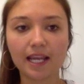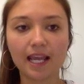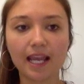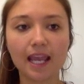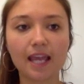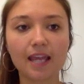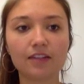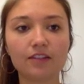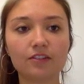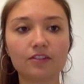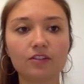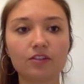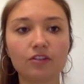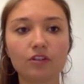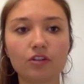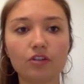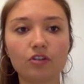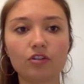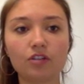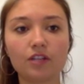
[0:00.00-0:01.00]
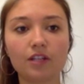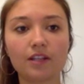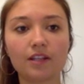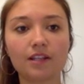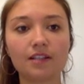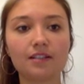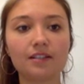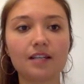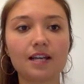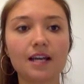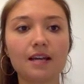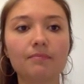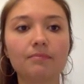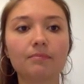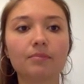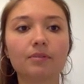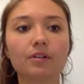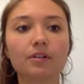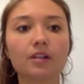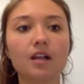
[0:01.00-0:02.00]
And so you should at this
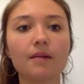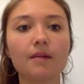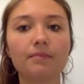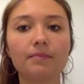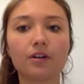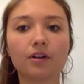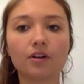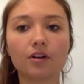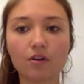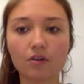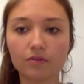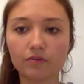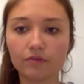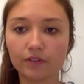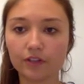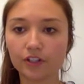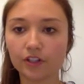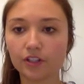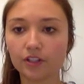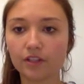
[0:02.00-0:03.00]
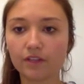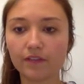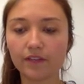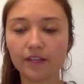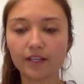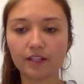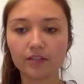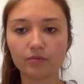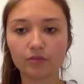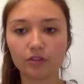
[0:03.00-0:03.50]
time pull up your own version of this,